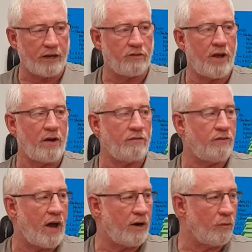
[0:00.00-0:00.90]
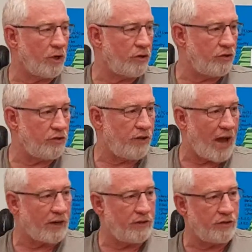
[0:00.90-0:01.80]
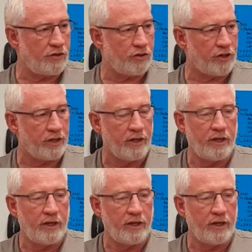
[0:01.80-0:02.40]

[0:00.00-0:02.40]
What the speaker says: it sounded fine, it worked just exactly as it should.